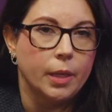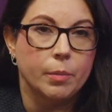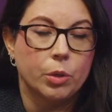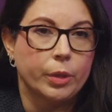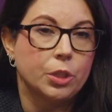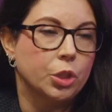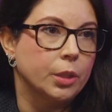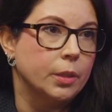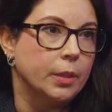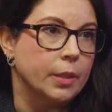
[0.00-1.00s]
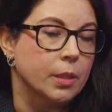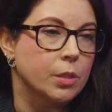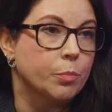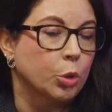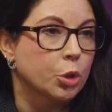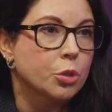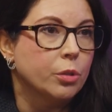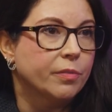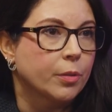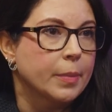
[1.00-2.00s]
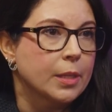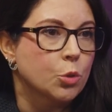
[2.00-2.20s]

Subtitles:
Immigration is personal for me as